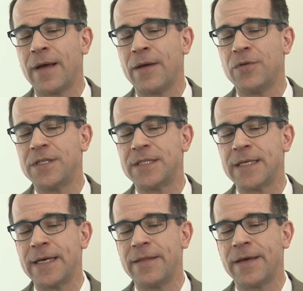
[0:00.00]
I would
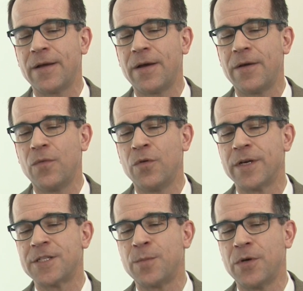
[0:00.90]
say that we're
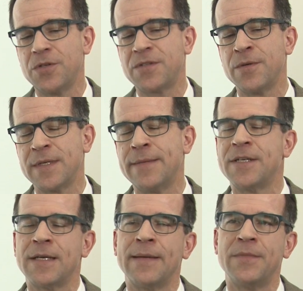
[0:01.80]
exposed from time
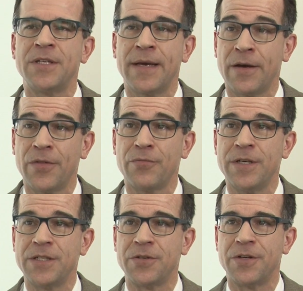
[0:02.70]
to time to health
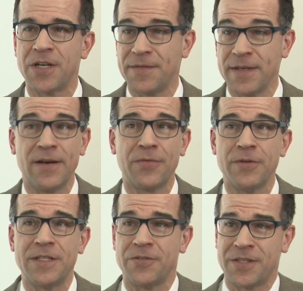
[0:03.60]
research. Often, health
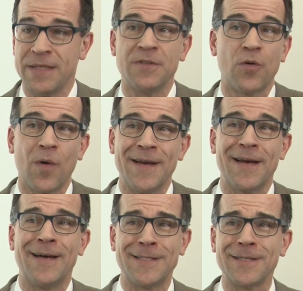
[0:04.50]
research seems
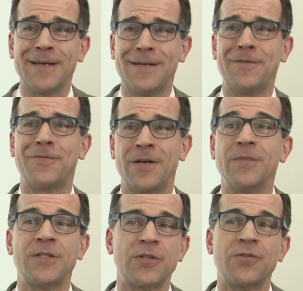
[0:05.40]
quite isolated
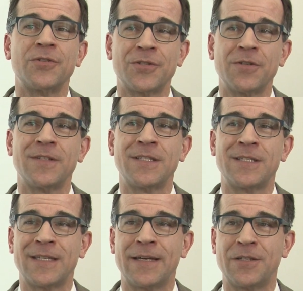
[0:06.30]
from the social
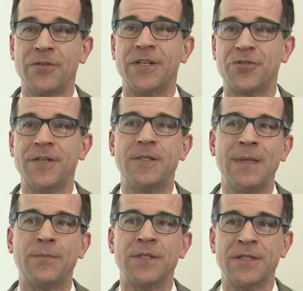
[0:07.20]
services sector. It treats
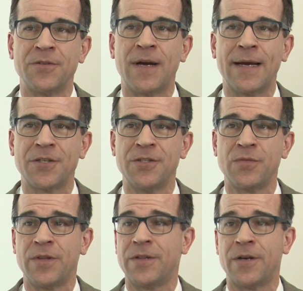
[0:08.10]
people's interactions
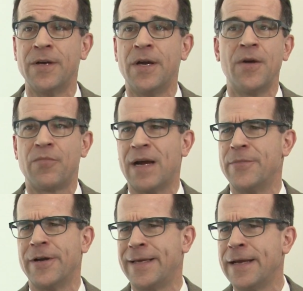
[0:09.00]
with their
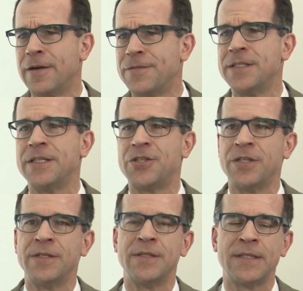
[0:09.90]
primary care
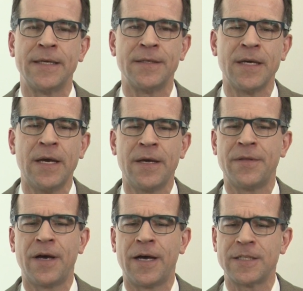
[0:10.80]
physicians and
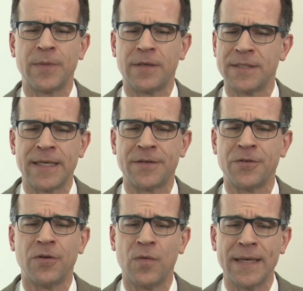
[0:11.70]
the hospital
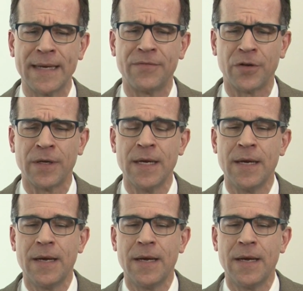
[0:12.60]
sector or whatever.